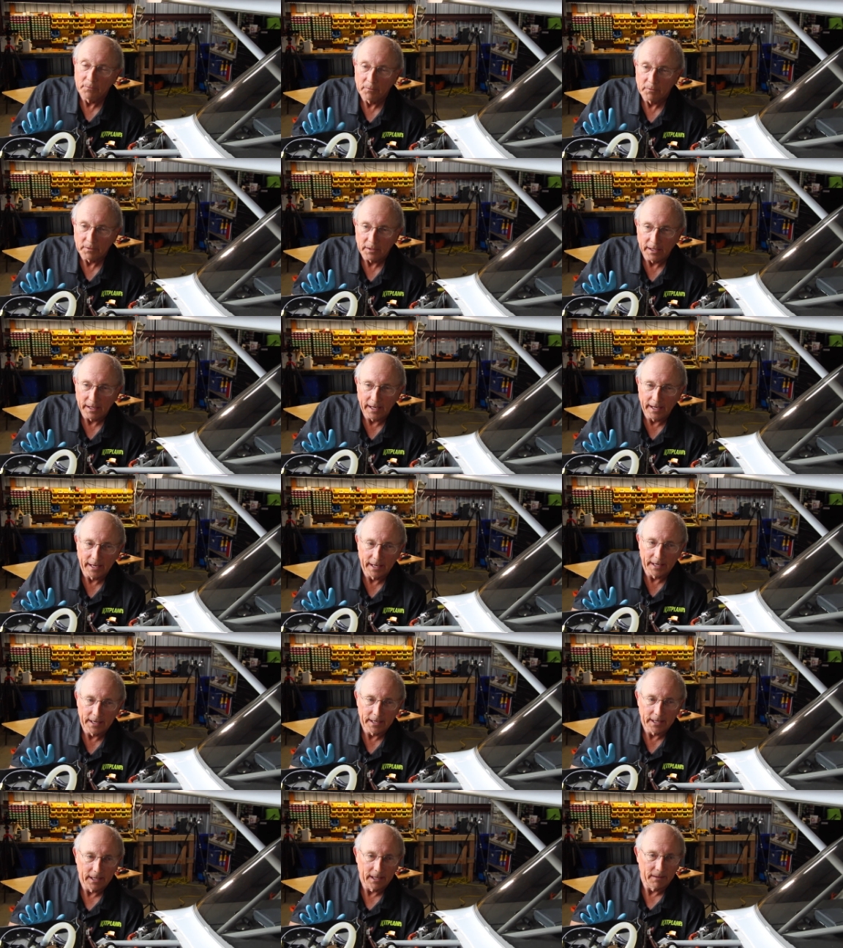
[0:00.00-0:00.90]
As
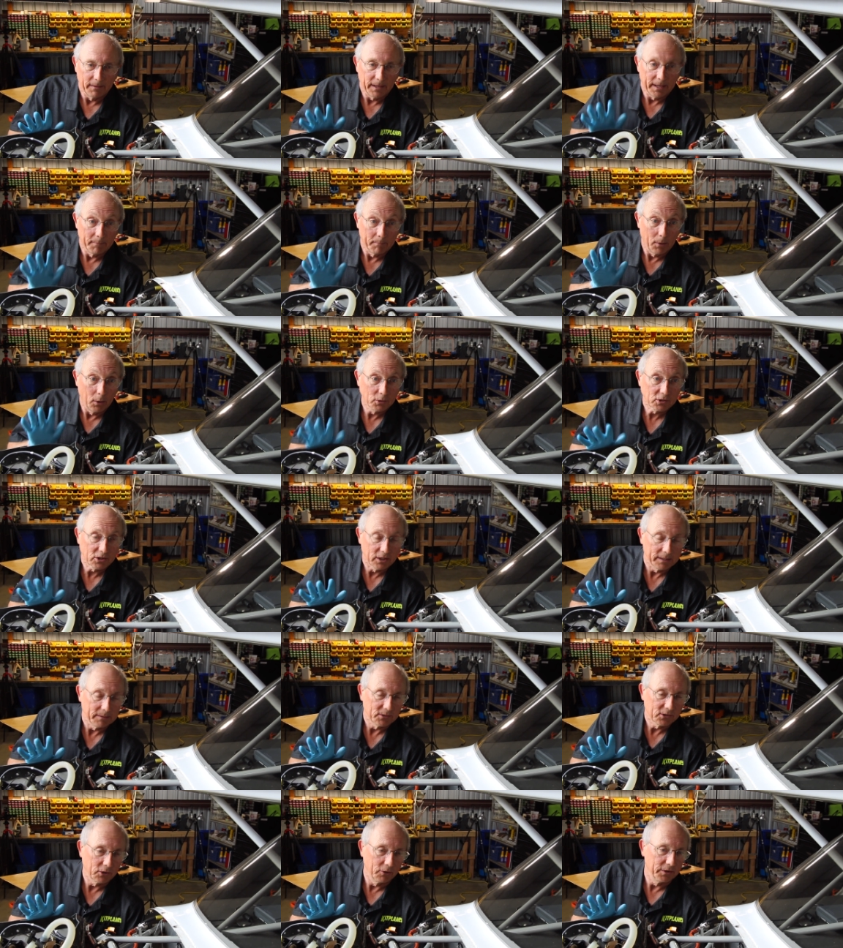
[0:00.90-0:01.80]
you did with Metal
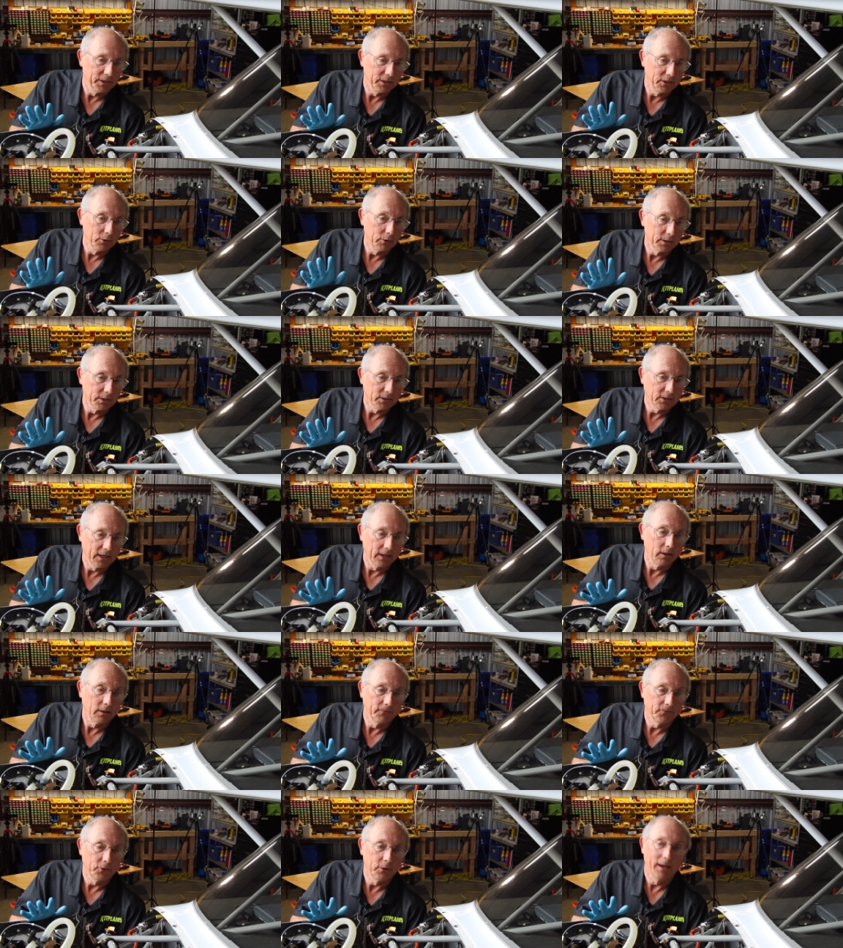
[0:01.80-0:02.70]
Magic, just
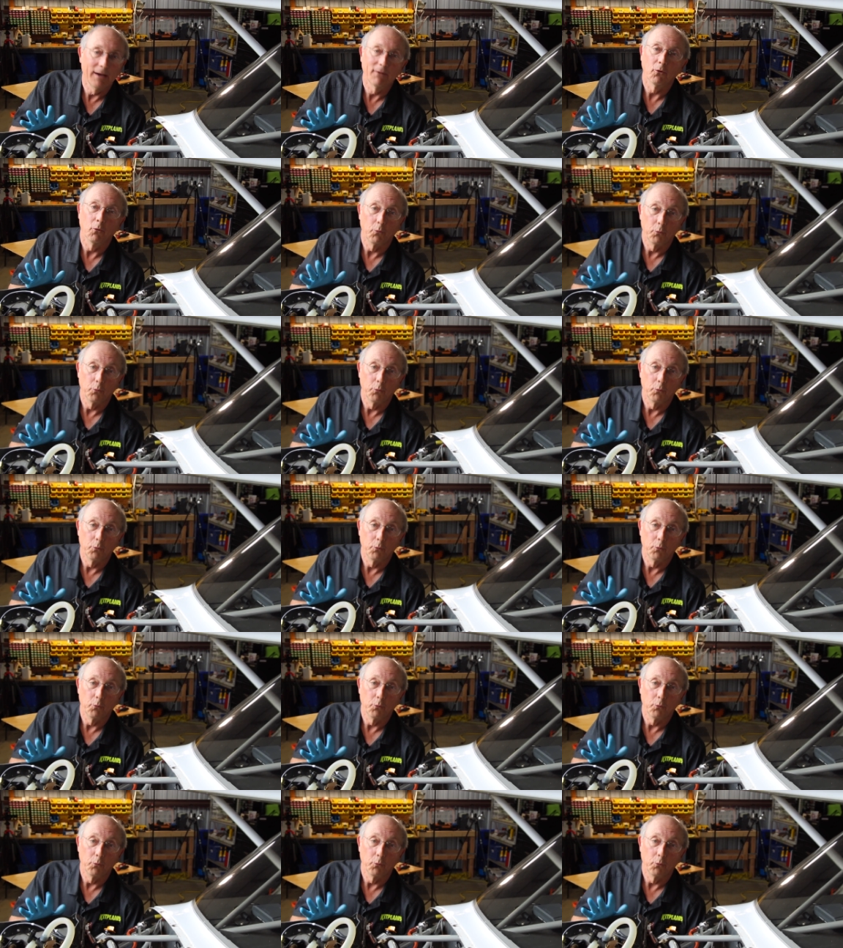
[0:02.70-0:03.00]
knocked it out of the